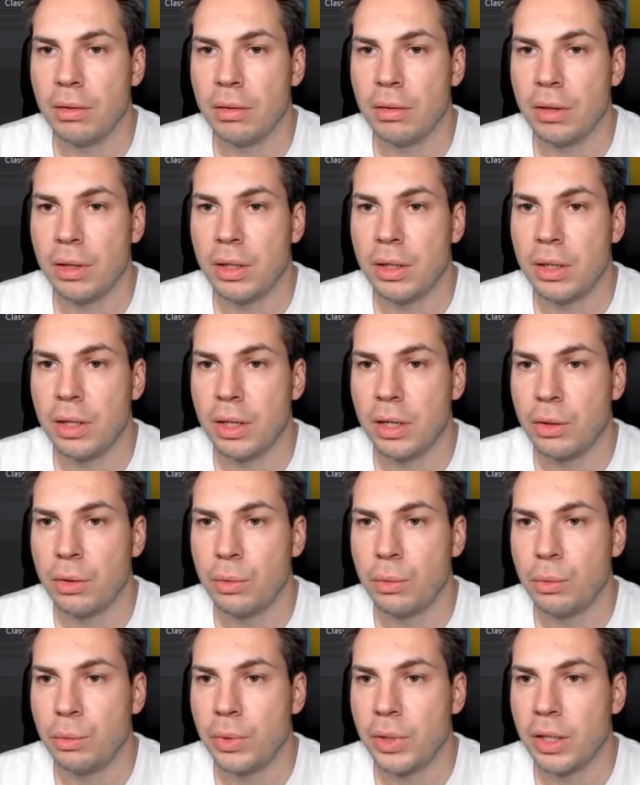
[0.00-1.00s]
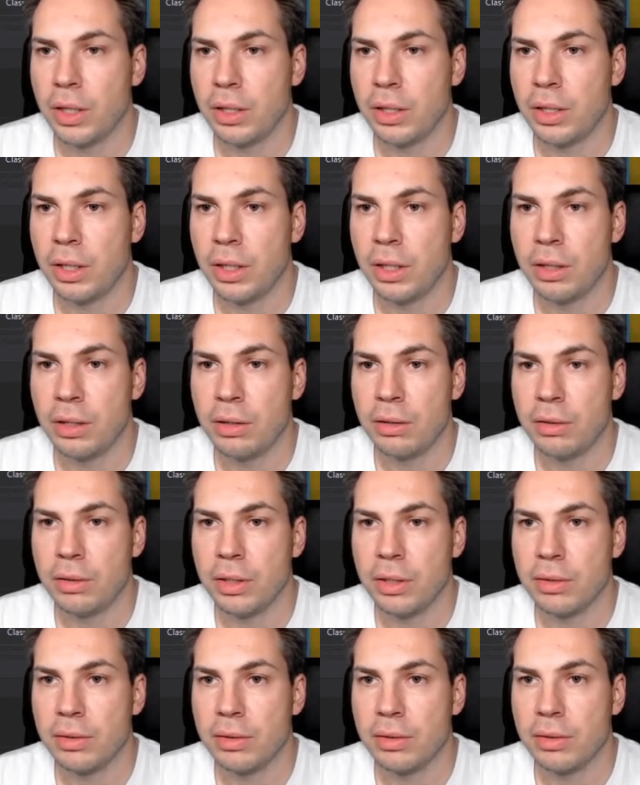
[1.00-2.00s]
And now we can here
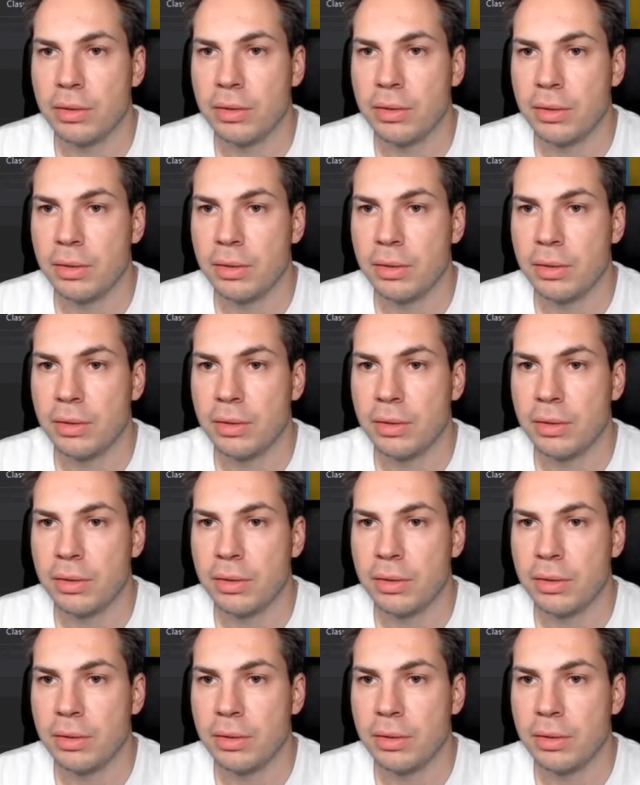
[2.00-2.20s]
just